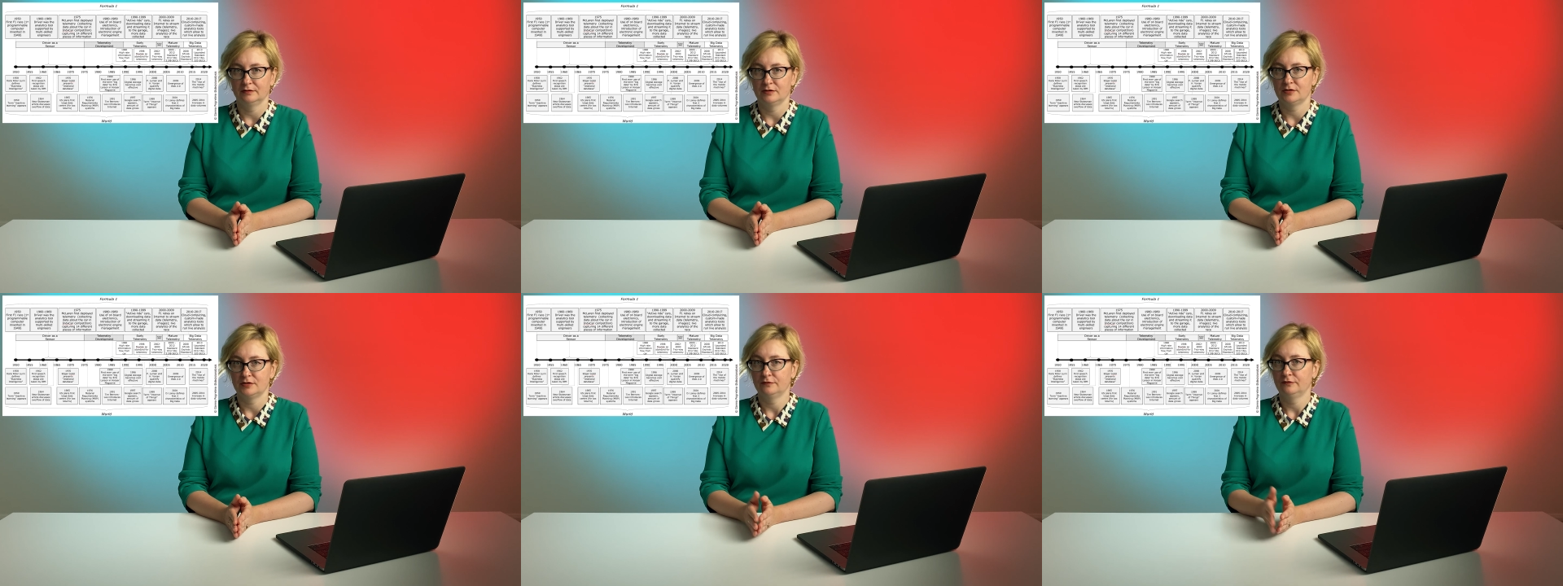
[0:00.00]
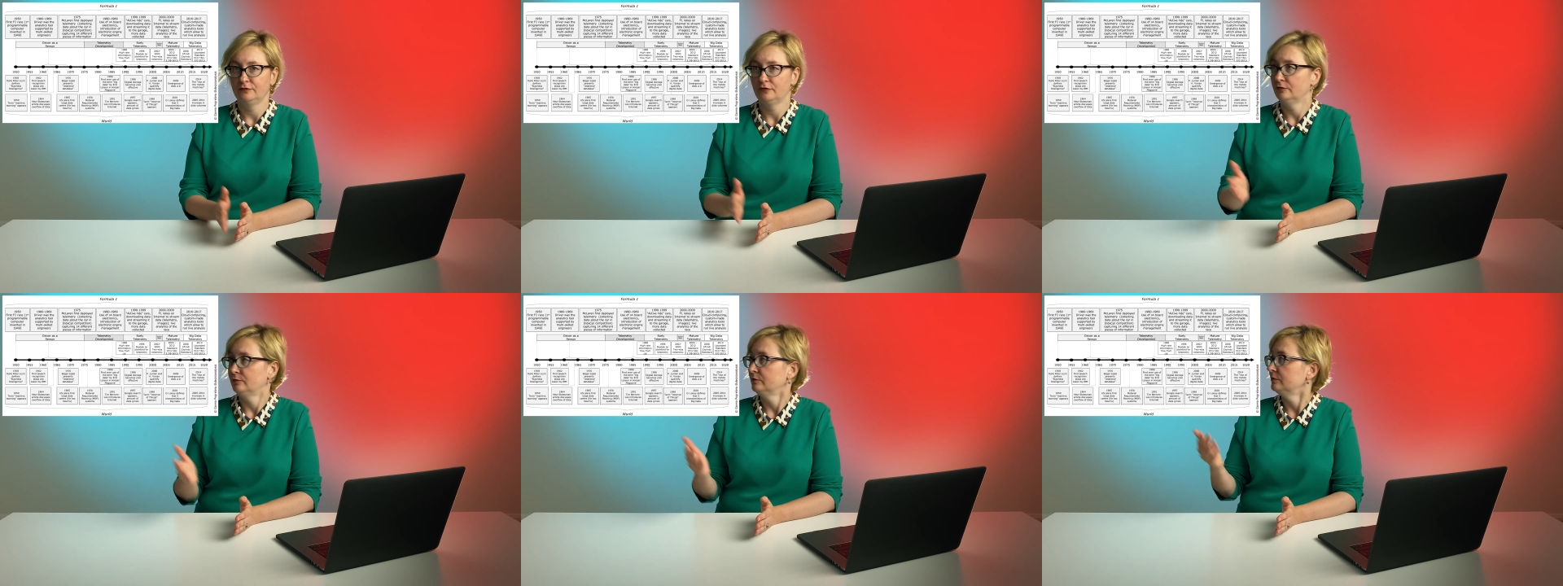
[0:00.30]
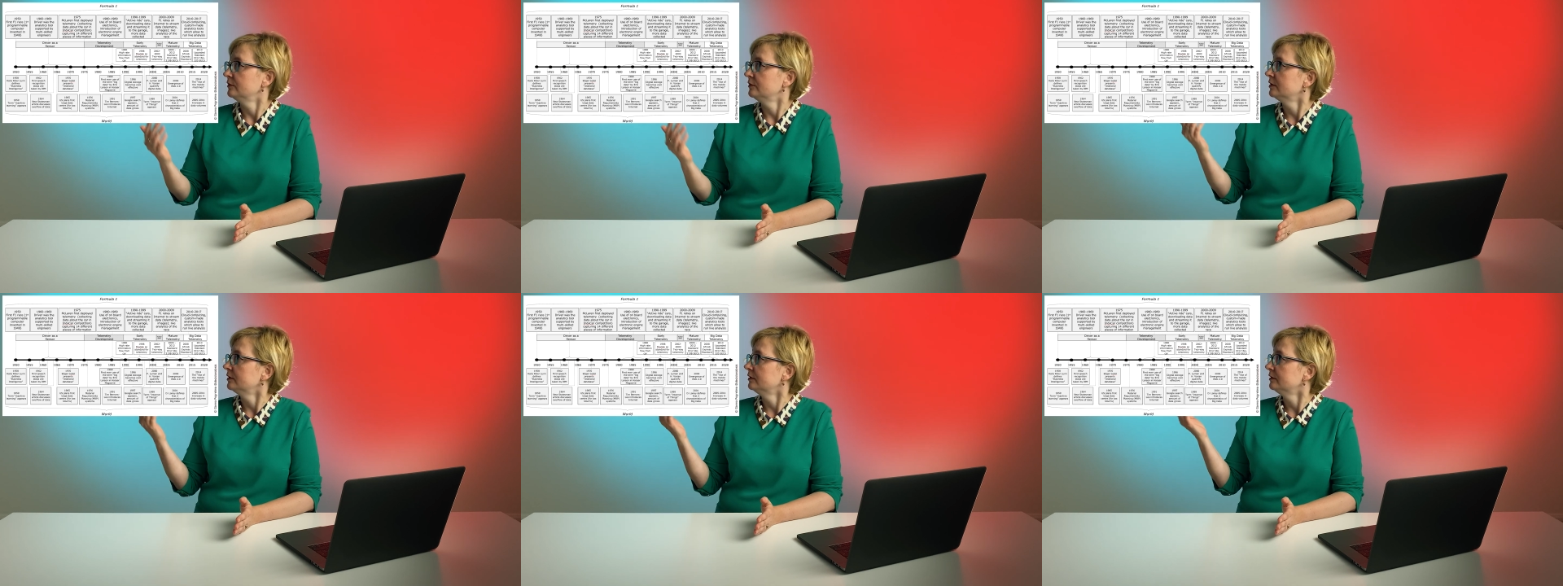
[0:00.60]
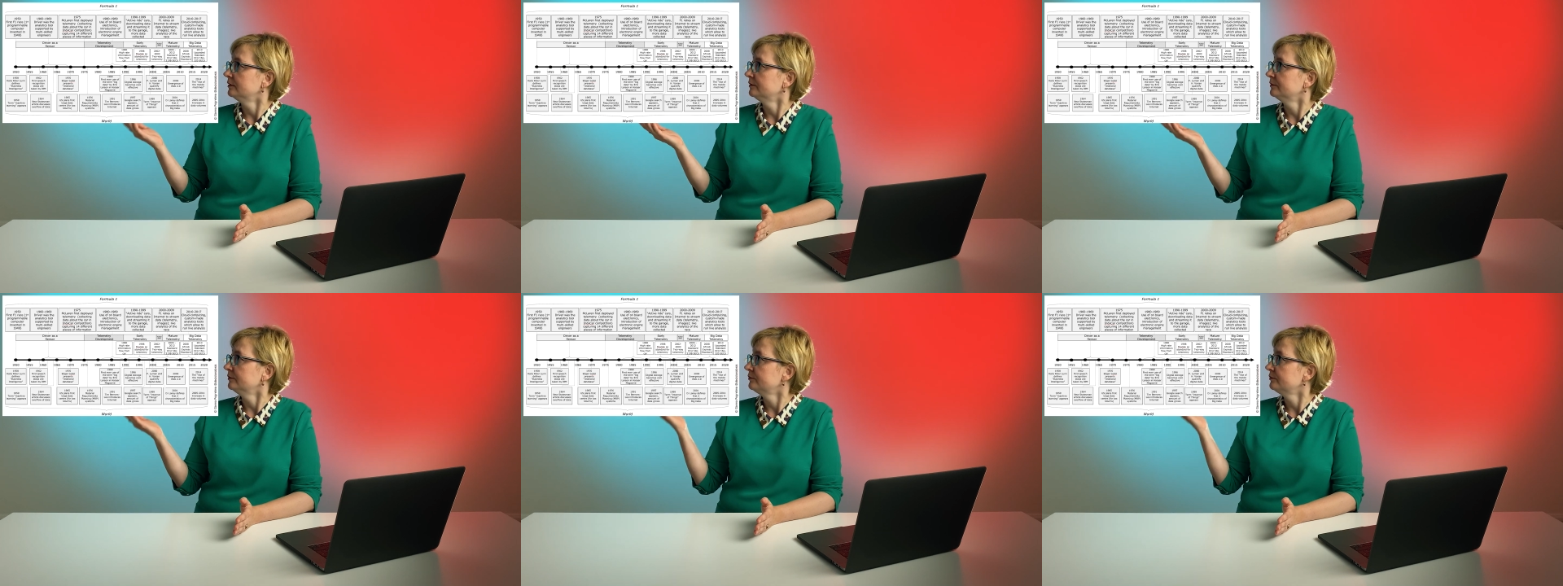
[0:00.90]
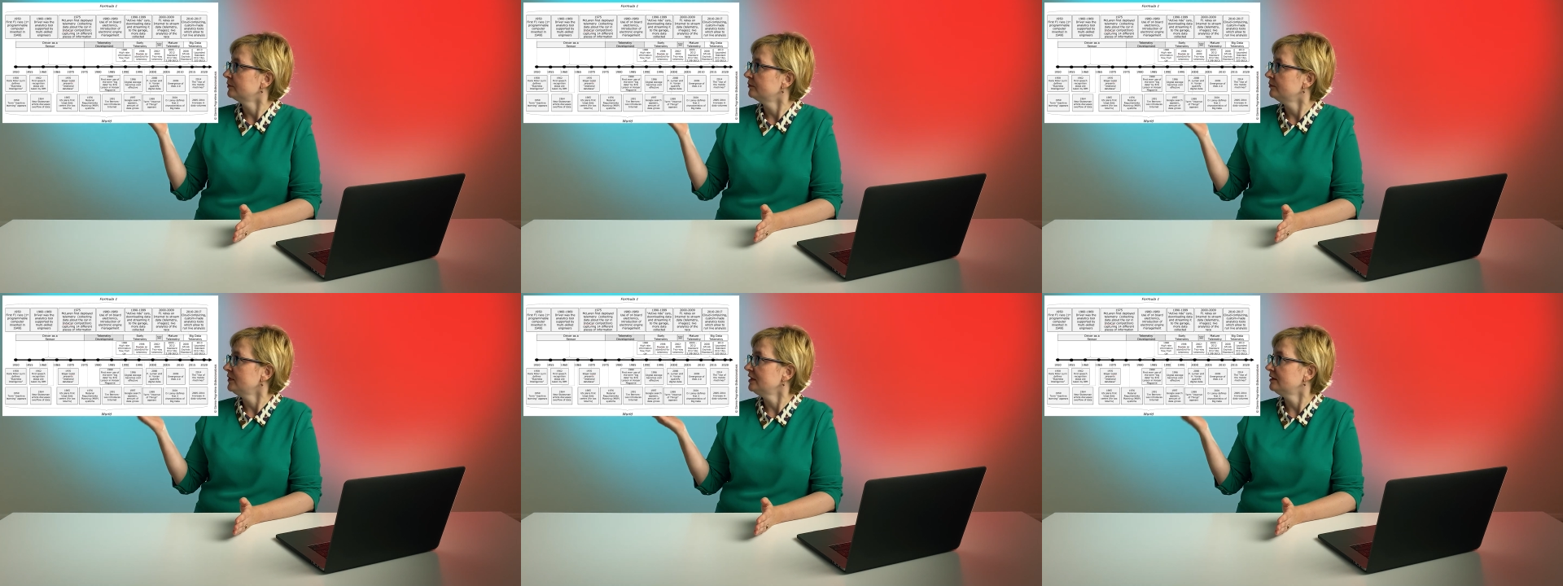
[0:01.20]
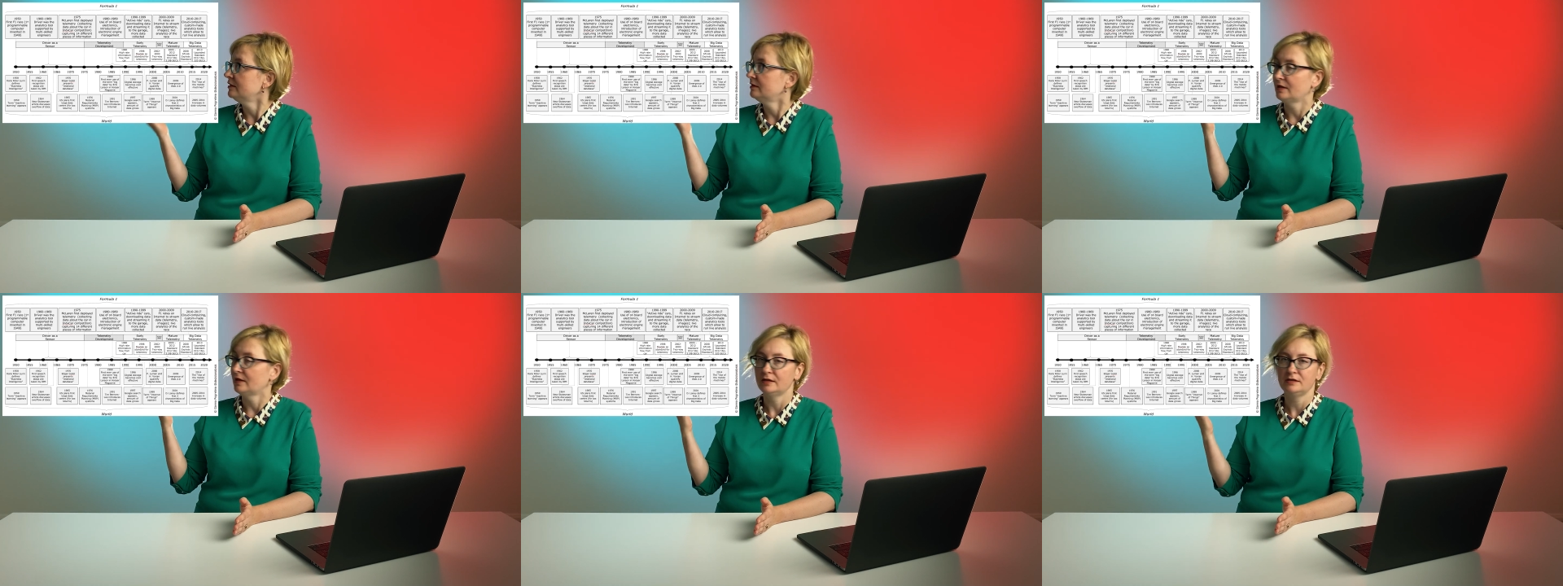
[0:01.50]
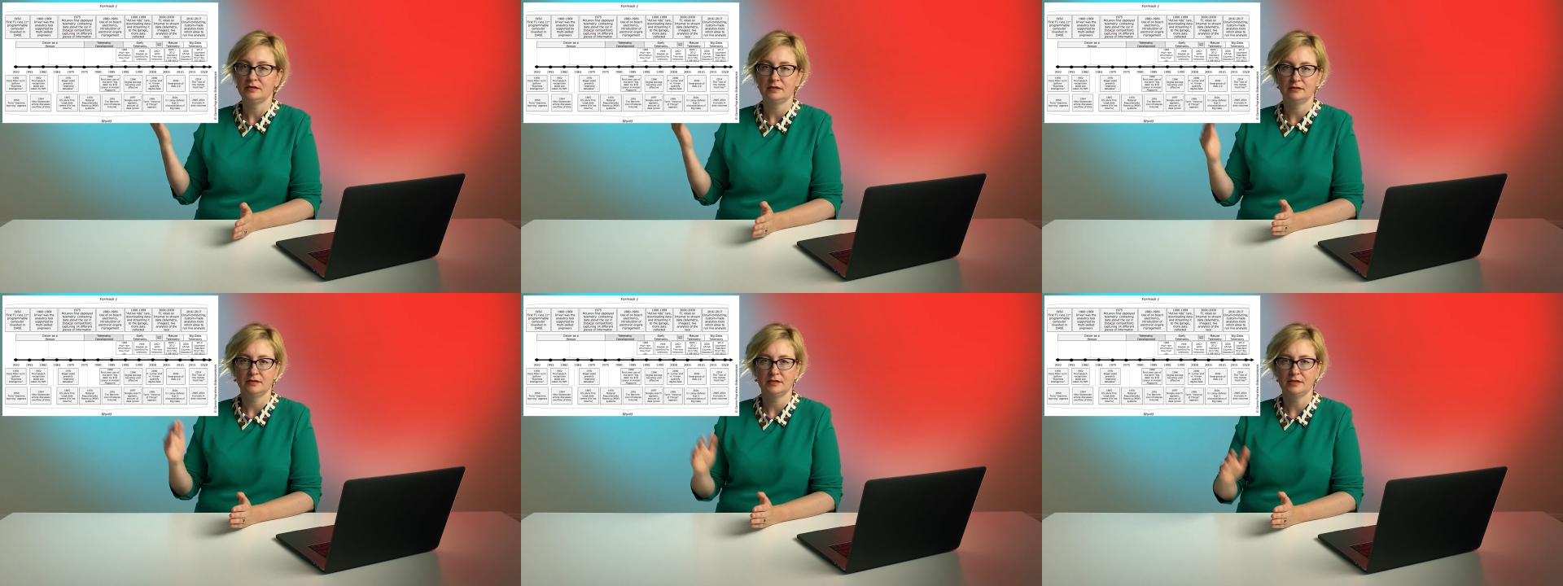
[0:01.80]
So from
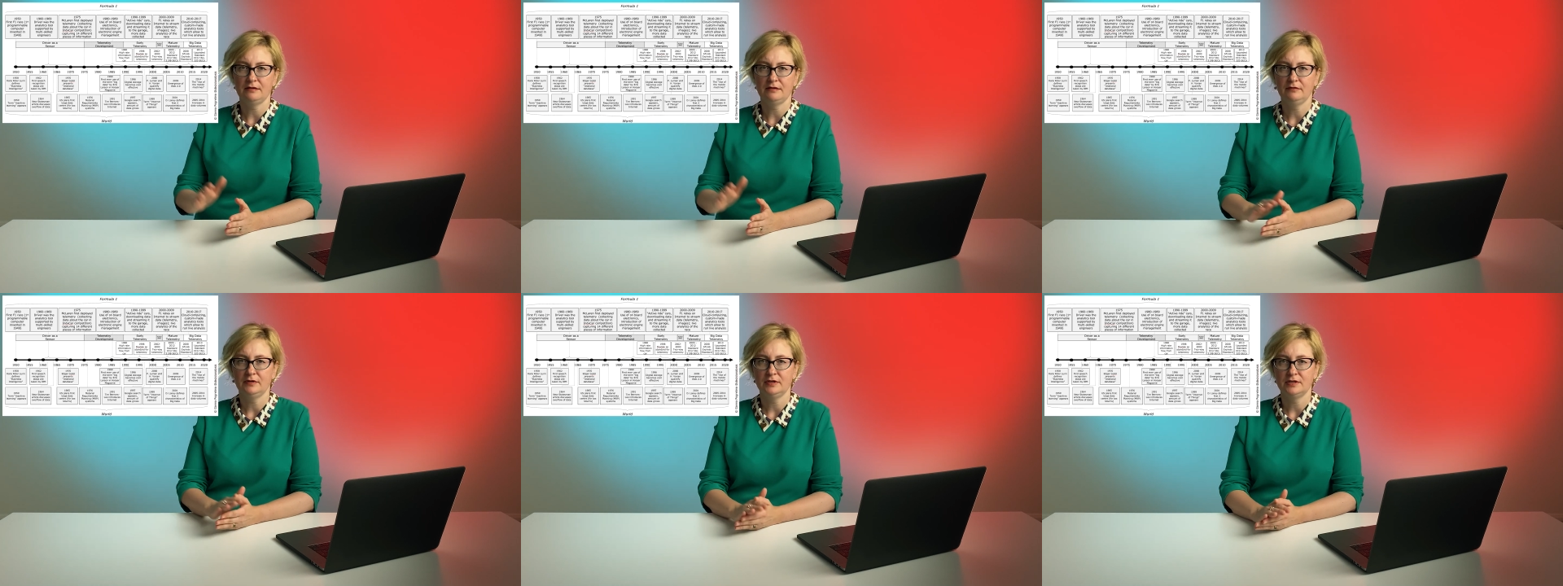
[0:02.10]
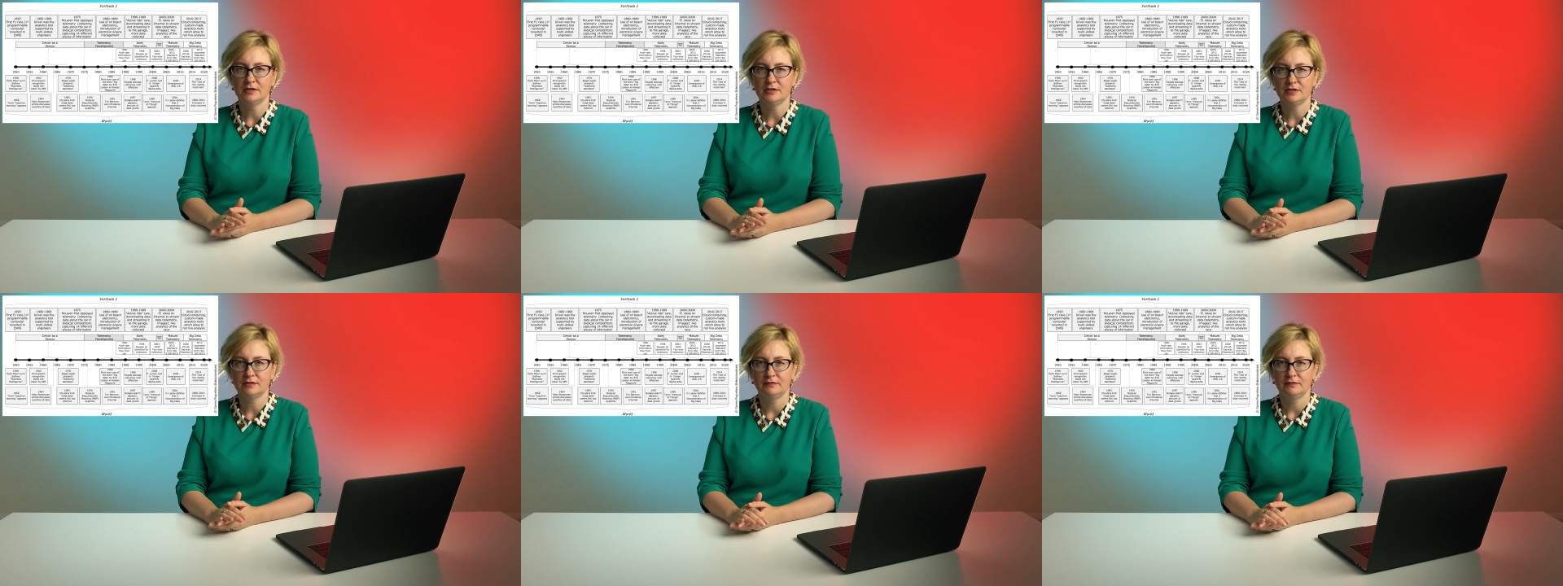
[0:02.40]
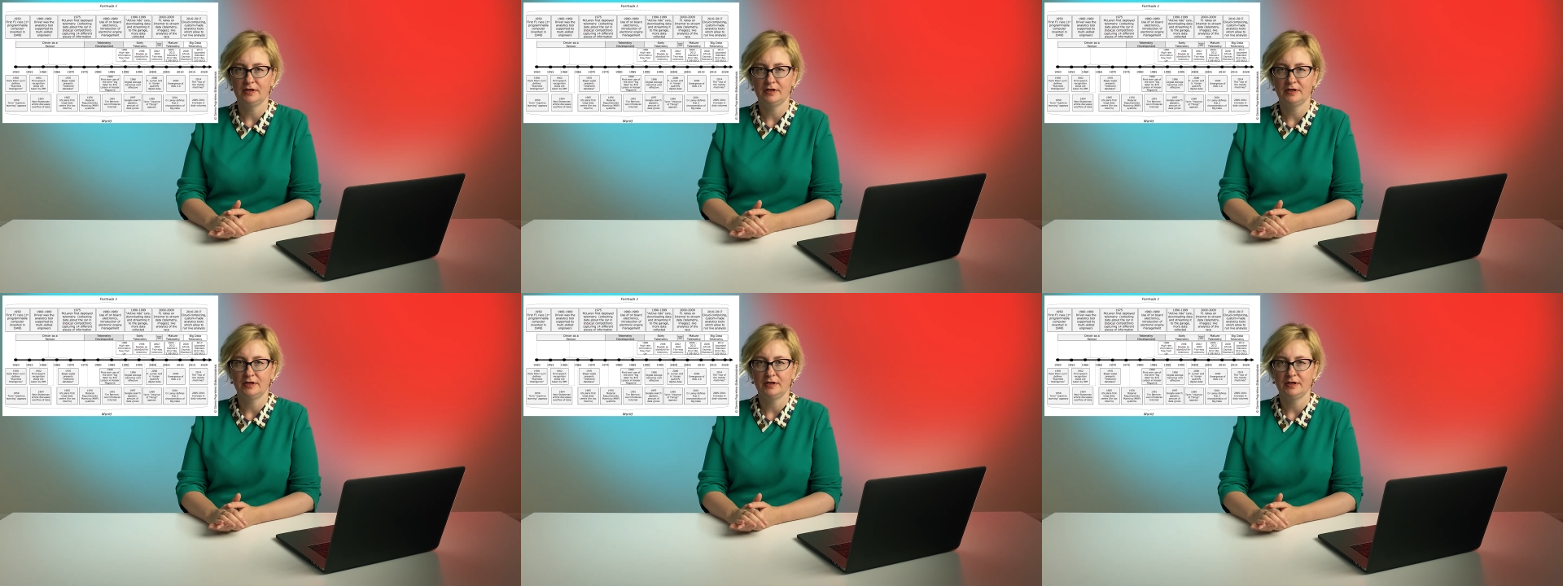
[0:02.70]
mid-1970s,